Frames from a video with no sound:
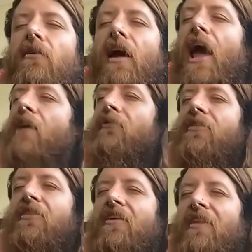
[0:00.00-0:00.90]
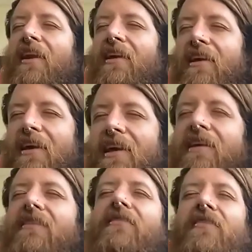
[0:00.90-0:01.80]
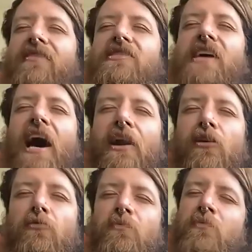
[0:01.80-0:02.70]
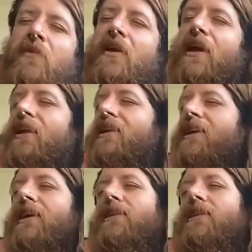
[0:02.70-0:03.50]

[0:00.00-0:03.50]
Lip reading: everything that is in the shadow. Indeed, in